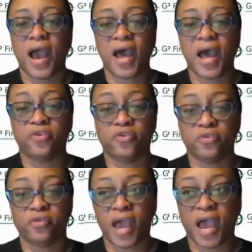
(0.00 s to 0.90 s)

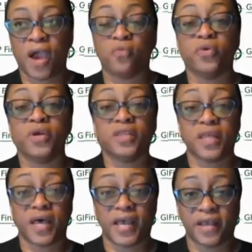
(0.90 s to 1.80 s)
I
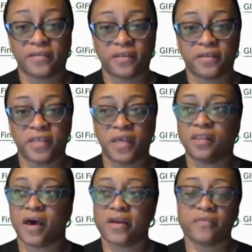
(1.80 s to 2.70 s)
realized that a
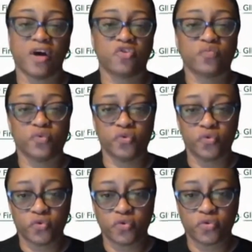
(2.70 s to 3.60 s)
lot of
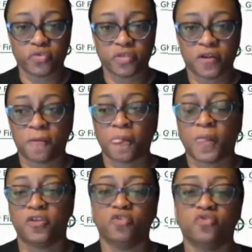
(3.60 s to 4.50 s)
entrepreneurs
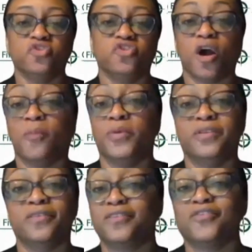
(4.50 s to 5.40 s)
don't just start
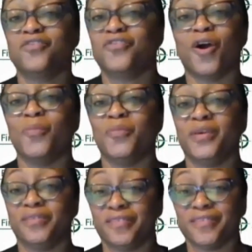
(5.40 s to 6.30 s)
businesses to start
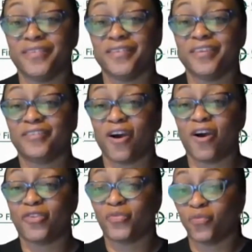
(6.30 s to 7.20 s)
businesses. It
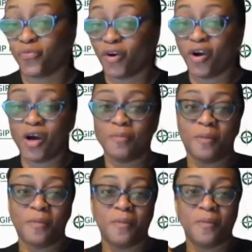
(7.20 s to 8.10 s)
starts from
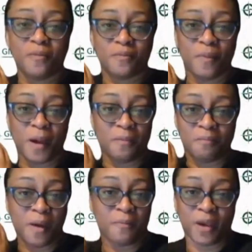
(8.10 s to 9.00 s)

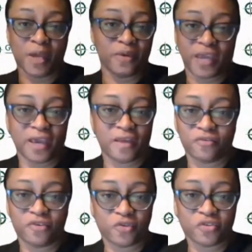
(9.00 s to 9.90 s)
my baby
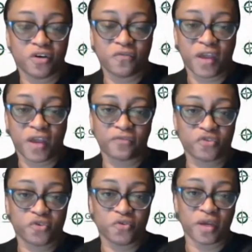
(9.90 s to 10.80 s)
got, stuff for
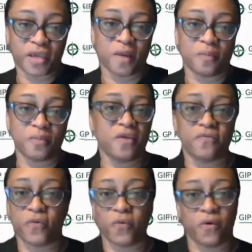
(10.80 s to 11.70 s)
after school I got to pay for,